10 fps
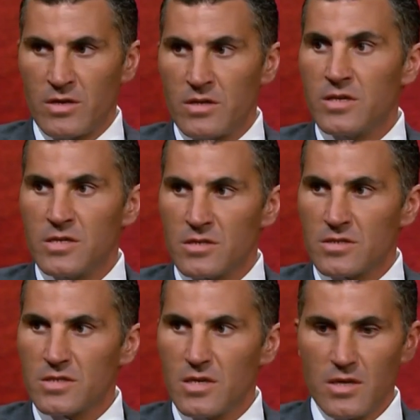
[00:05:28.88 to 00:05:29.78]

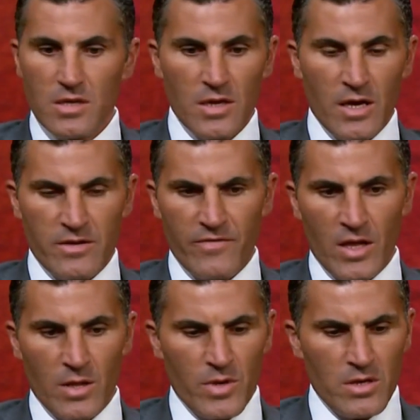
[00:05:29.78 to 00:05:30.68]
Indigenous
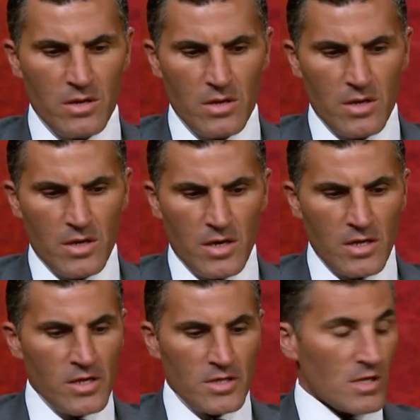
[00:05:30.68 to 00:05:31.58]
development?
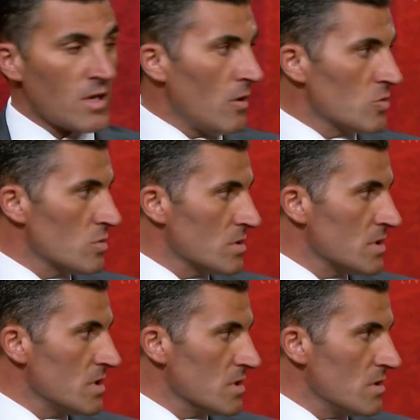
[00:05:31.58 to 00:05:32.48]
And then there's a cultural
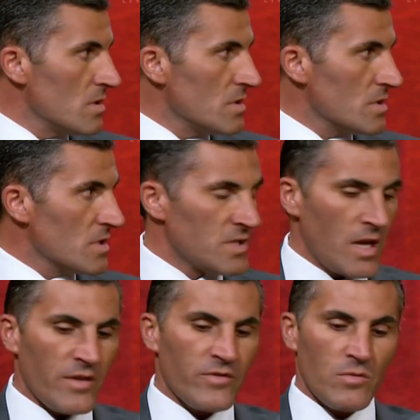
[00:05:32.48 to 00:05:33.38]
decision. Is it a stance that